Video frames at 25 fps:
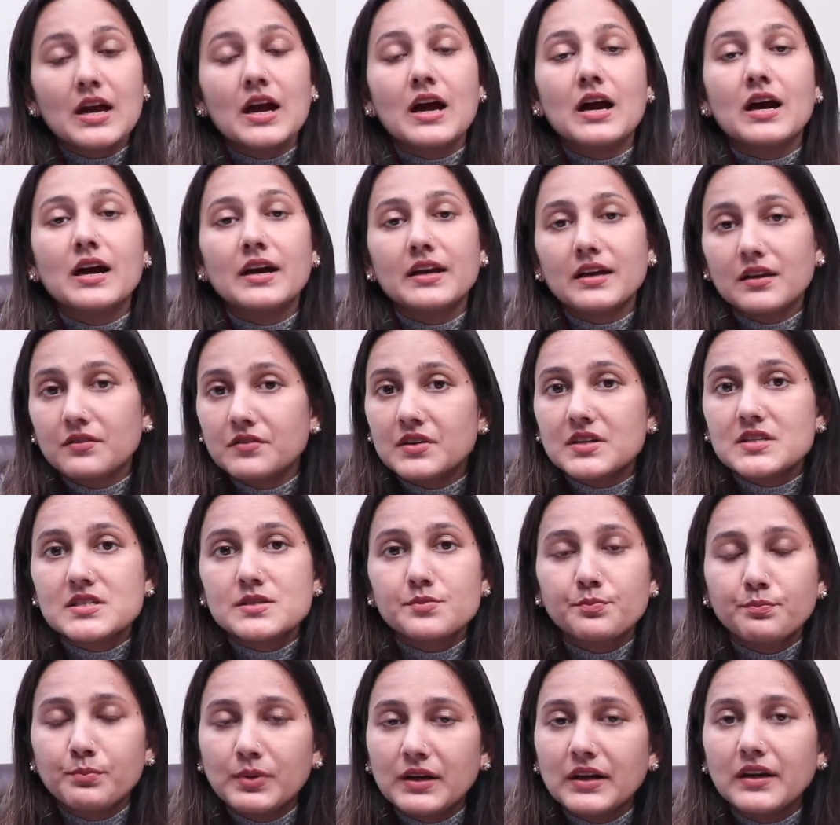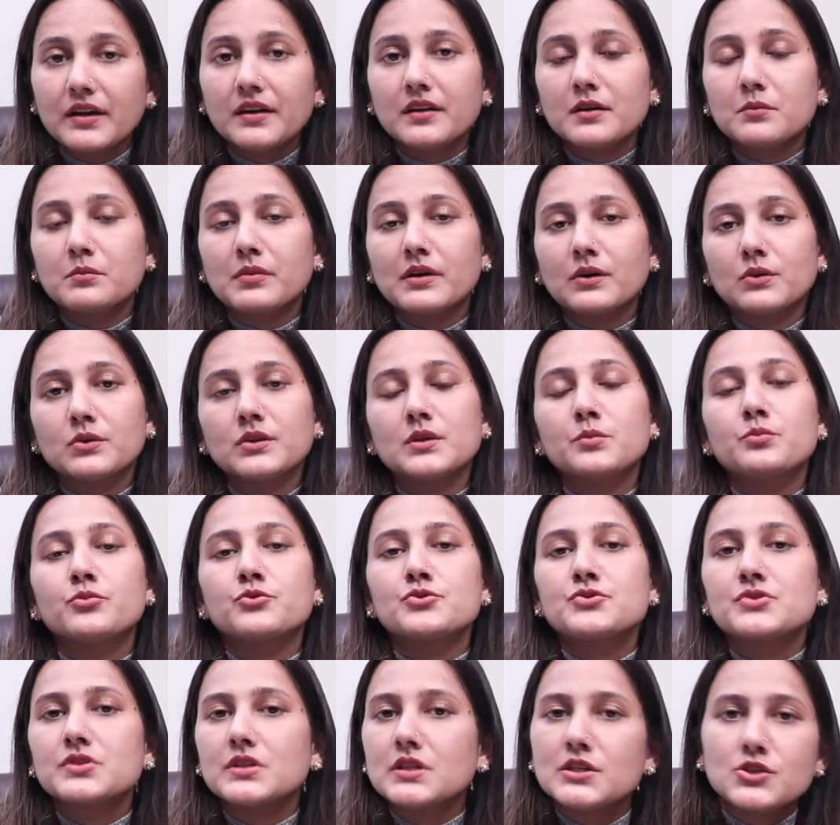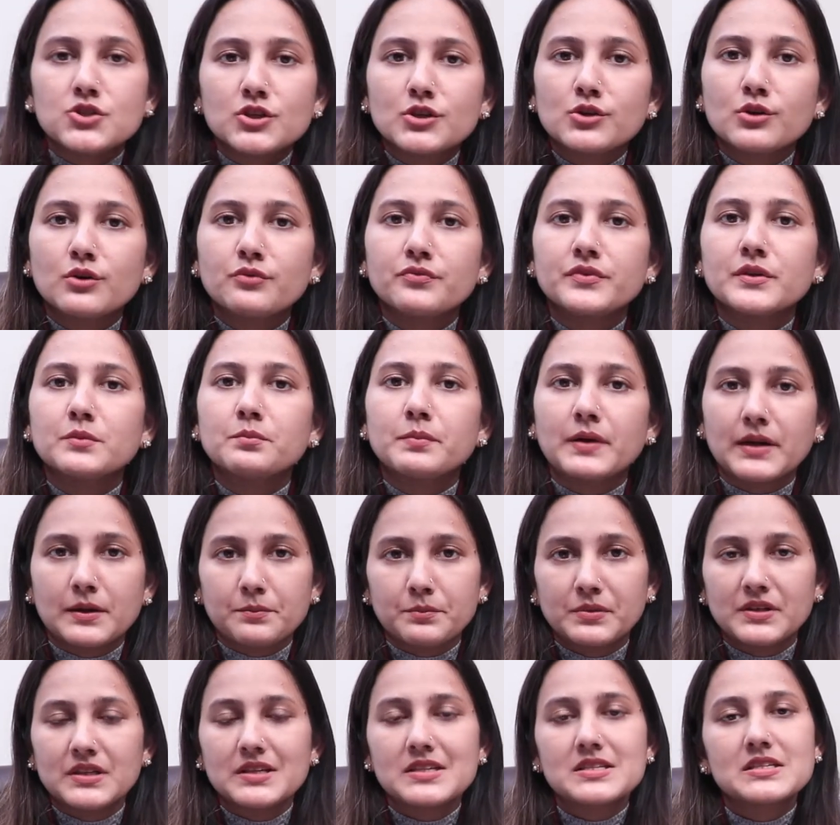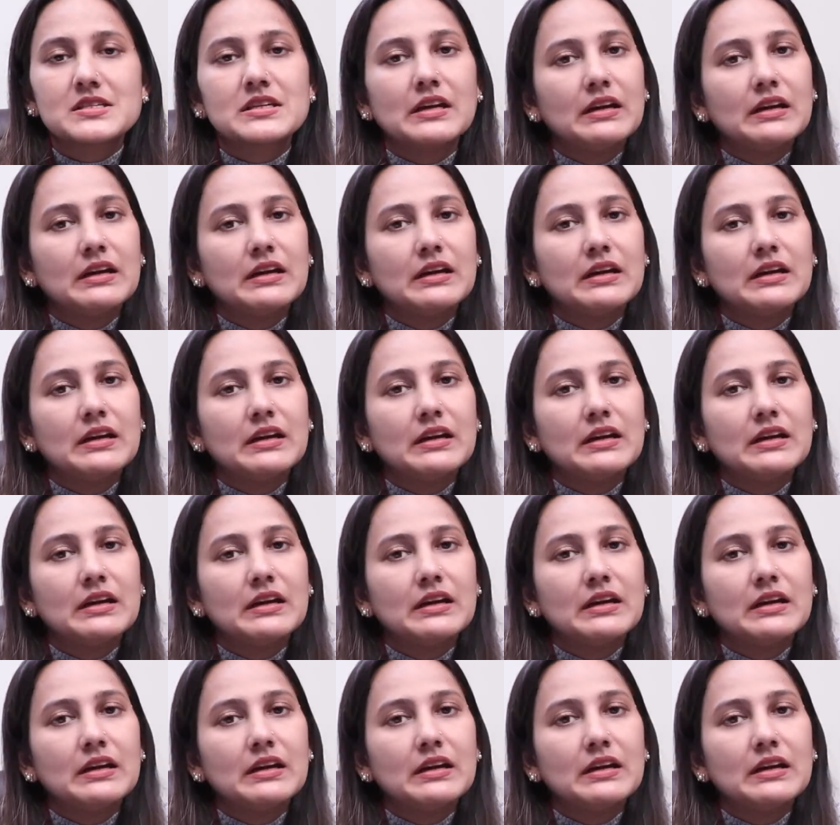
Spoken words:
I have explained about the procedure of the PAP test